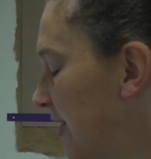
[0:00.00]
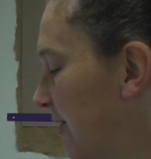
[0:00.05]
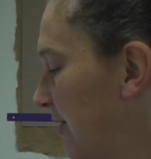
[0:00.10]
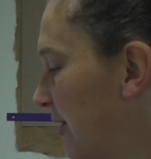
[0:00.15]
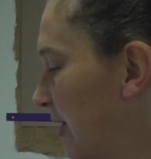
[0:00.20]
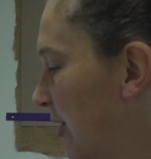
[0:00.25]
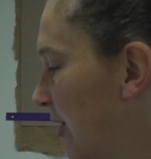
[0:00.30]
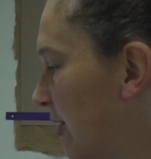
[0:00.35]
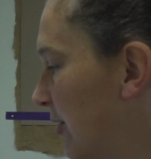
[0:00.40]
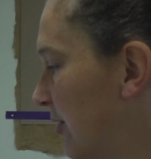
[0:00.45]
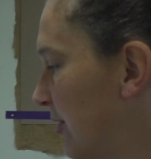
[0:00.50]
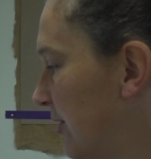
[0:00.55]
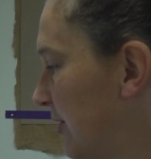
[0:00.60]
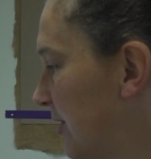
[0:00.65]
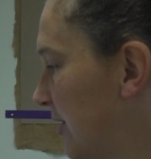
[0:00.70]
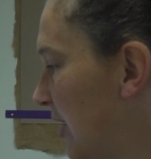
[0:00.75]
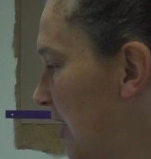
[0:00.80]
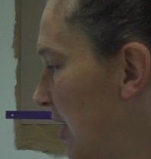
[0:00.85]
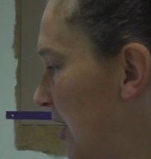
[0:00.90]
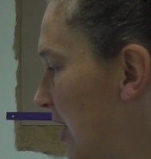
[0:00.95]
of the
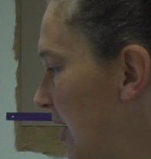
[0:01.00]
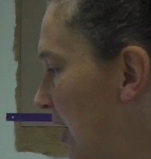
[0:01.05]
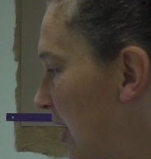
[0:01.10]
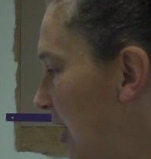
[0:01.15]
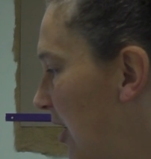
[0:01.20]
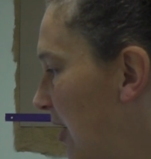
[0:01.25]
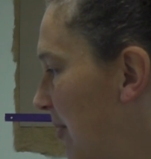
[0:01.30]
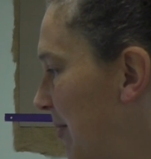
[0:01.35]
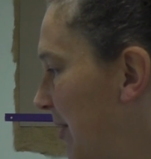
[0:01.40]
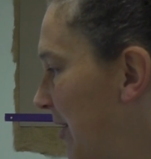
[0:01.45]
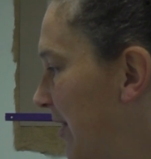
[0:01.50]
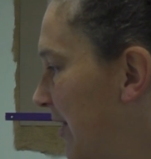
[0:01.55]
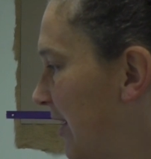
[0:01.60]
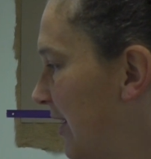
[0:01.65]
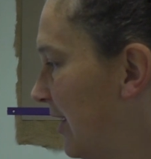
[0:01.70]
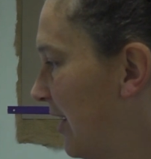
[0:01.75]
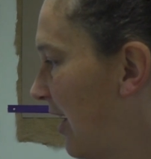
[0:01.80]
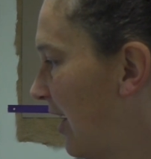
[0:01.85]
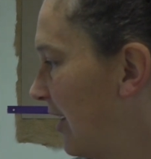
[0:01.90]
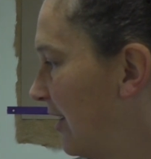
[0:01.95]
coast, and
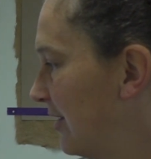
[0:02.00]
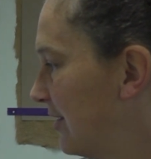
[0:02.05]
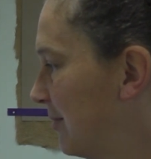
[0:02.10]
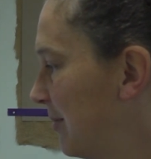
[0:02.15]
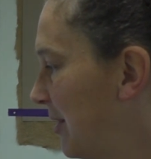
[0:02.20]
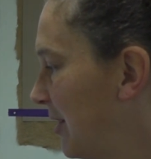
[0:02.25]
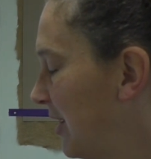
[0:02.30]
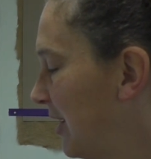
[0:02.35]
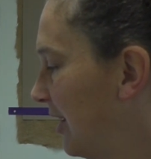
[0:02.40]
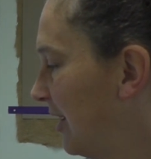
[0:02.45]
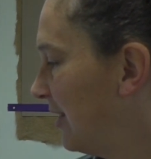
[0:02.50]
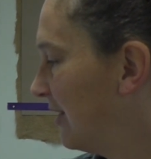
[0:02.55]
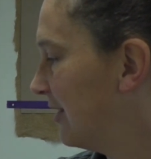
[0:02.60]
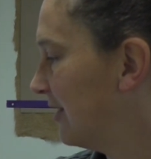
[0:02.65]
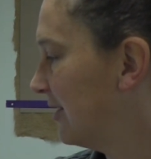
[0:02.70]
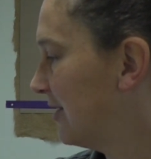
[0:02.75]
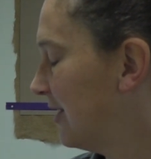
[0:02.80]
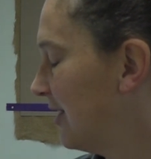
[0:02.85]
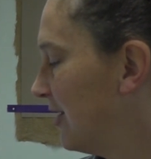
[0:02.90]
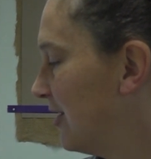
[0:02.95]
then not as many in
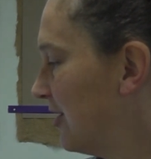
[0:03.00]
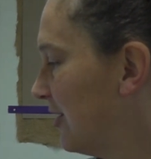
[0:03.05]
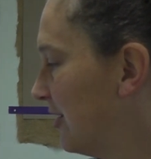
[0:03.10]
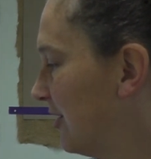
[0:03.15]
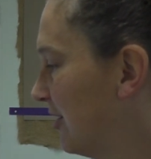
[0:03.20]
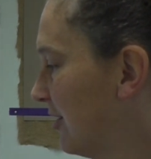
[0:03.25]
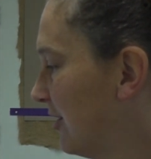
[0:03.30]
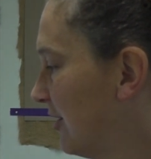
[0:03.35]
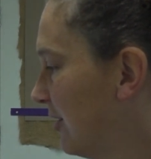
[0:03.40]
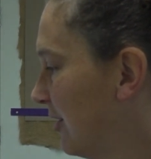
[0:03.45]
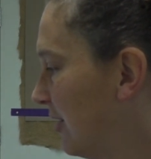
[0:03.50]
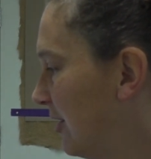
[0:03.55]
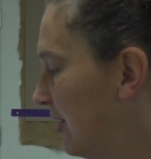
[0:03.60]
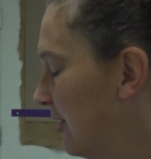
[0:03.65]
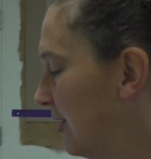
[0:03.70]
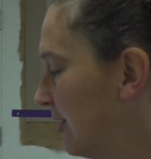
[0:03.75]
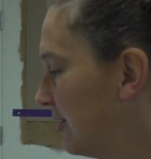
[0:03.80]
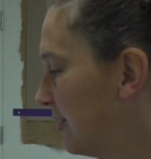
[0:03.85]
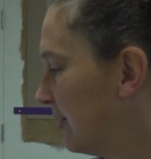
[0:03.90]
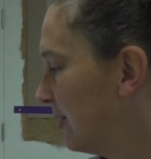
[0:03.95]
the center.
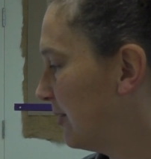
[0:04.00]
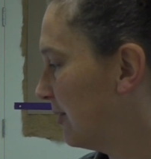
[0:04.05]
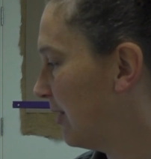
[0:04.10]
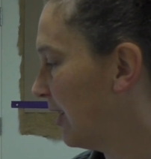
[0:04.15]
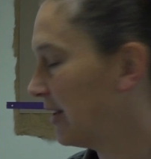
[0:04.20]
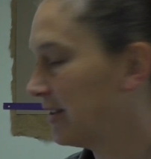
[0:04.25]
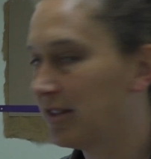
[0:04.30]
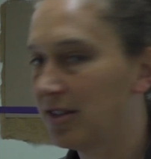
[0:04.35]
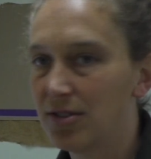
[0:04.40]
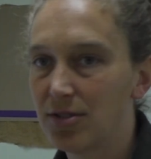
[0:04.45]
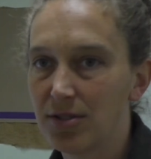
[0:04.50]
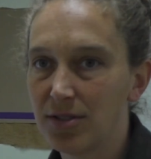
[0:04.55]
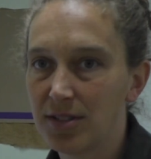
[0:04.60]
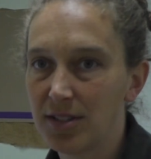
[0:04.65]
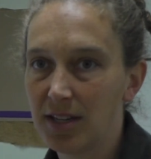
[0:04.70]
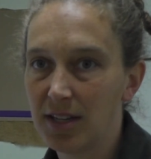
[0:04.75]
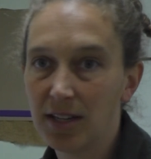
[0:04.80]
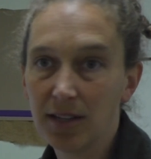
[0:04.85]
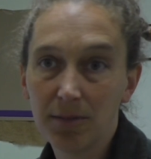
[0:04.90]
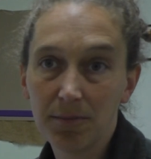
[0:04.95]
So that's
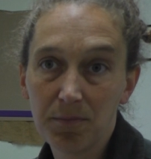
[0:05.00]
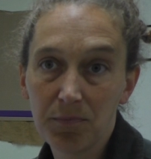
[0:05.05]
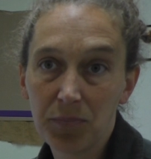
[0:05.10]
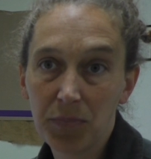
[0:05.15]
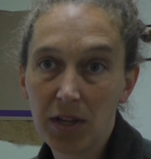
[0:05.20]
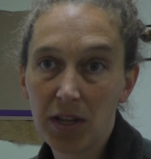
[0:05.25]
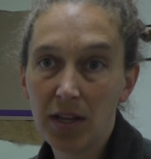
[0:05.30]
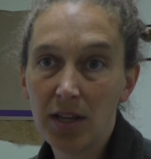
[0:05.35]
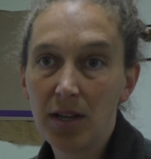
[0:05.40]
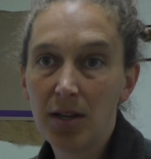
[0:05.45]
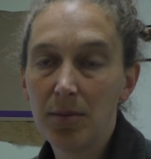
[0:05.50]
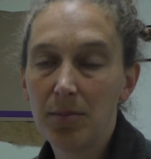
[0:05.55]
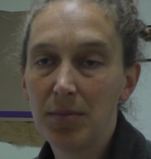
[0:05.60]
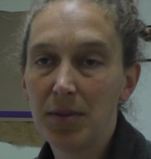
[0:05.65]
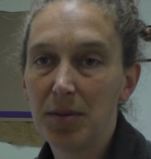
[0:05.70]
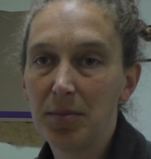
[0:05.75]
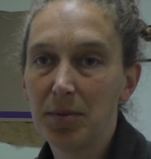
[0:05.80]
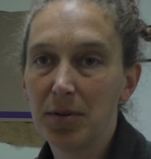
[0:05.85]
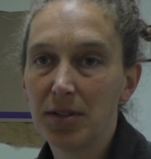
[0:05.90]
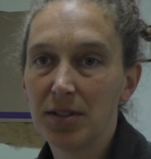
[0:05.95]
interesting.
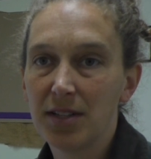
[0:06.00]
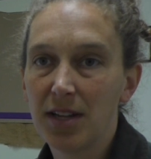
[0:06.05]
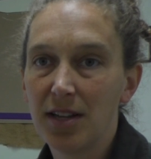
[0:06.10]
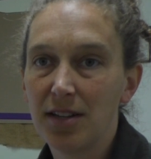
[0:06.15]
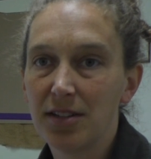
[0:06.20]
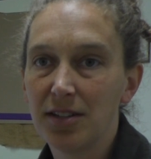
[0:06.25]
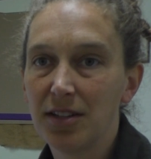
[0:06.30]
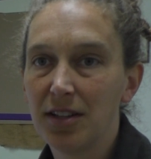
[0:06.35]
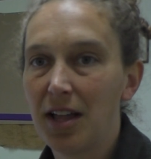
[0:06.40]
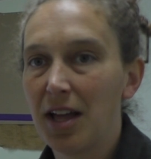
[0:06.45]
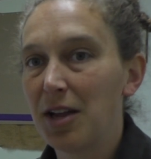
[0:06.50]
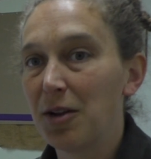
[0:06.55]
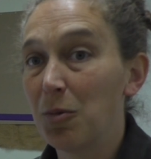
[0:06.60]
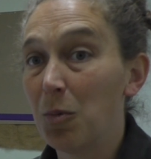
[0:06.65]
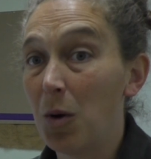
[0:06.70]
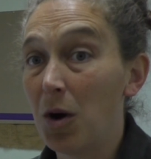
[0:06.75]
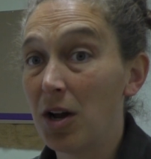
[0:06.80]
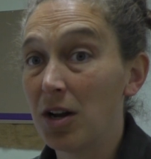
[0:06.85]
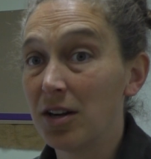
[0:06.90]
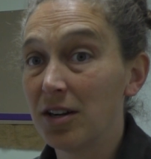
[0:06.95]
People tend to like
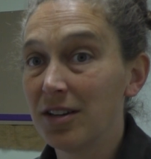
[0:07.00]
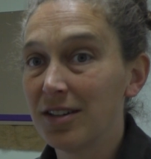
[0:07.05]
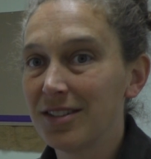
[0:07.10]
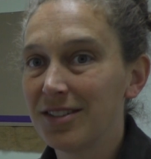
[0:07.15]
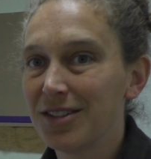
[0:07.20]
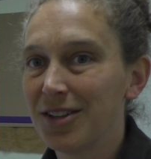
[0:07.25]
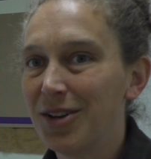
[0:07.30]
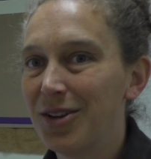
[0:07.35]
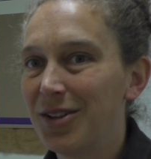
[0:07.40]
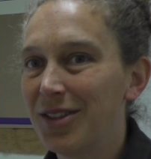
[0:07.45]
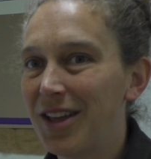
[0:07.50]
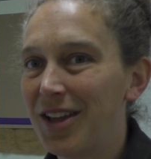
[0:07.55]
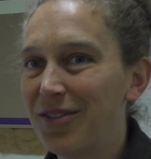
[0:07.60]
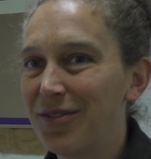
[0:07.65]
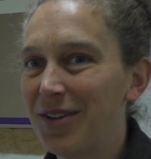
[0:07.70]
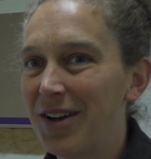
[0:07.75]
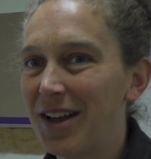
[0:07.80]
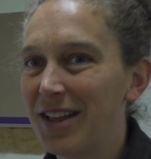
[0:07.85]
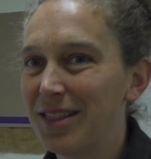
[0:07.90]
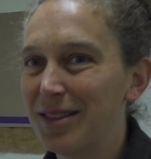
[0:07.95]
water, so they
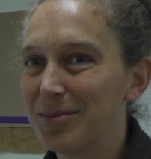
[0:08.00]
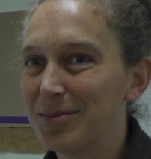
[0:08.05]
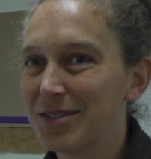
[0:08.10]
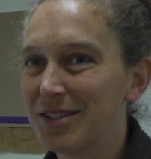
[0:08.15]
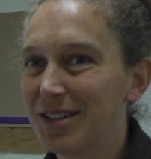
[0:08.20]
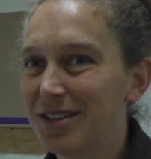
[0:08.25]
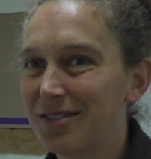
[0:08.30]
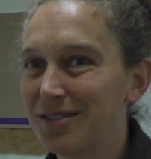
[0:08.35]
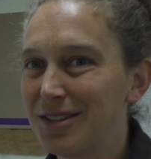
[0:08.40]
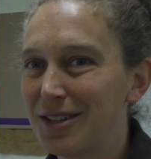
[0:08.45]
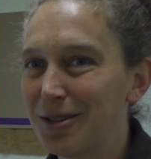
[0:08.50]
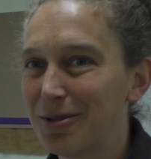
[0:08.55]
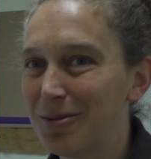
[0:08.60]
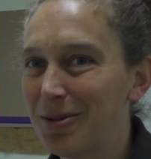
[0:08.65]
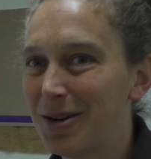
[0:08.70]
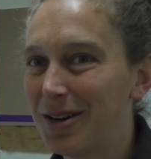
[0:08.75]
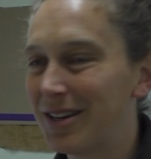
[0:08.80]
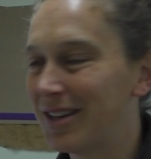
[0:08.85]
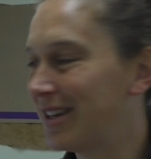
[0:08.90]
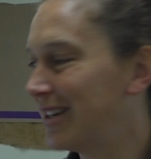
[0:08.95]
find themselves near
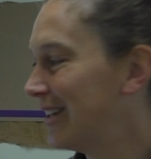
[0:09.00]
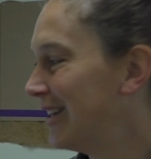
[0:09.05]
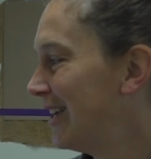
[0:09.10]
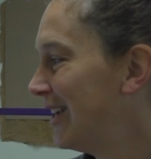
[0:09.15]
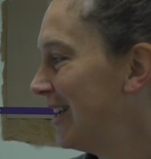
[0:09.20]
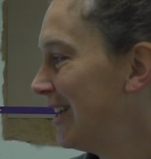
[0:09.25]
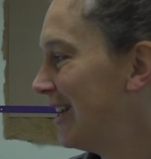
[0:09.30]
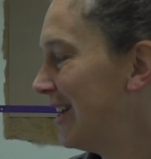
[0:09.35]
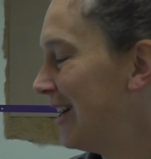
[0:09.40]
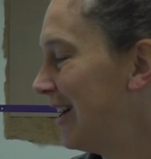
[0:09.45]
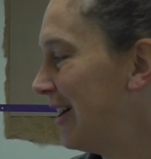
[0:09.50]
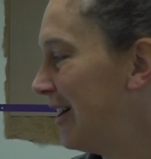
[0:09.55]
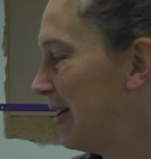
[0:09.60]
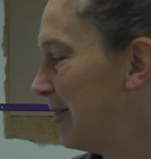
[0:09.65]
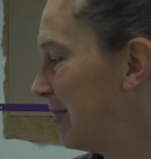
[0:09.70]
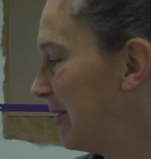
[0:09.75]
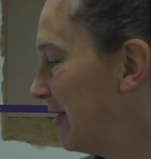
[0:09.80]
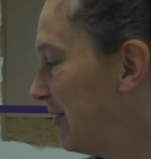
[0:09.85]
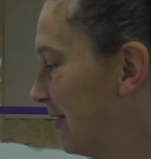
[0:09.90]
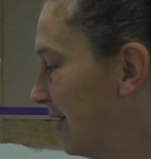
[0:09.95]
water,
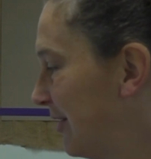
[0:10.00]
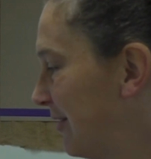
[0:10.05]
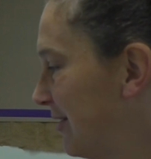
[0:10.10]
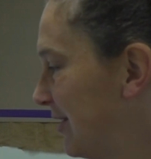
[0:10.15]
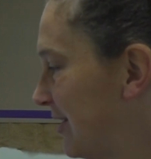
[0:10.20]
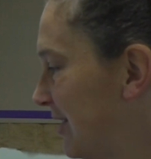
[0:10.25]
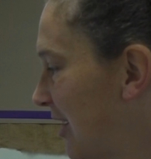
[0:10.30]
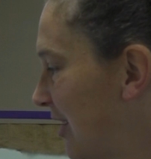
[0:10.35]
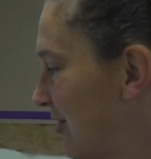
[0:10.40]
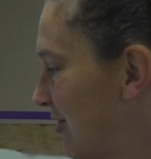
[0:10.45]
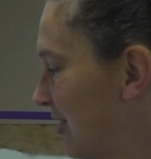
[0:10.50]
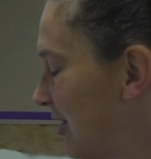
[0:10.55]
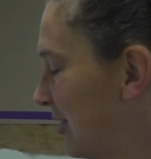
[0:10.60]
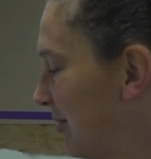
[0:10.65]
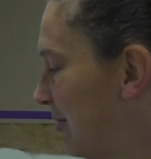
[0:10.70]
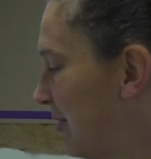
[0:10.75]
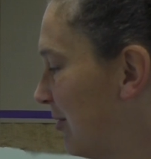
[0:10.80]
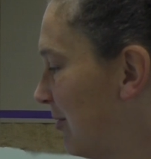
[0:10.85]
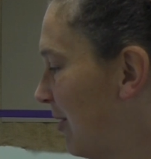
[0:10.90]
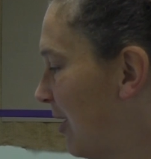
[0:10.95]
even if it's not
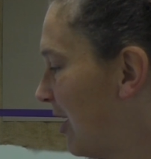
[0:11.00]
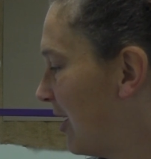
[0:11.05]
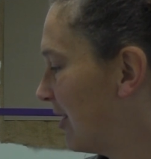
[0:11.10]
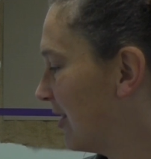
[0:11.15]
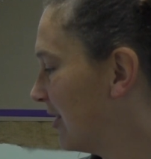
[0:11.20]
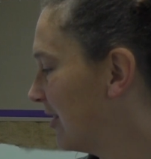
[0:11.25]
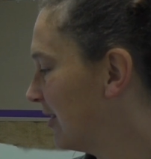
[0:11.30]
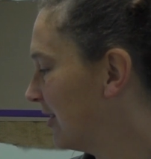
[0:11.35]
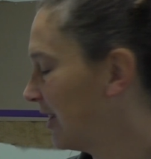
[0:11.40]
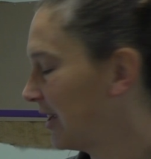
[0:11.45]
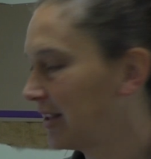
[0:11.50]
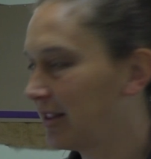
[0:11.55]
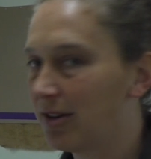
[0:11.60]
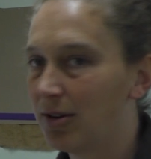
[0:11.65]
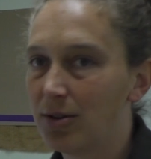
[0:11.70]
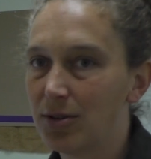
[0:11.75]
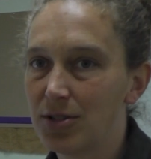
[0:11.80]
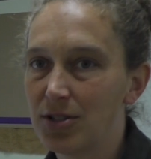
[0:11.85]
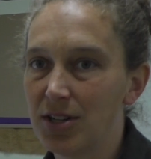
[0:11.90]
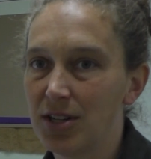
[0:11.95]
drinkable water like the
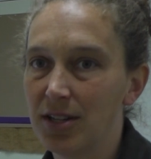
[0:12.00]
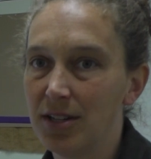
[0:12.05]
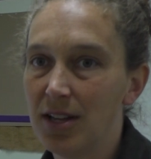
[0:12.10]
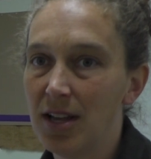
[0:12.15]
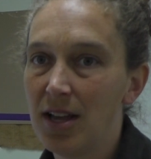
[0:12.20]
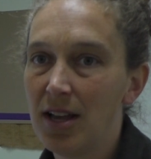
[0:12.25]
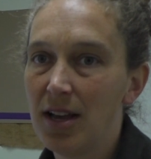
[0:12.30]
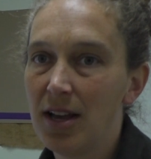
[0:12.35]
ocean.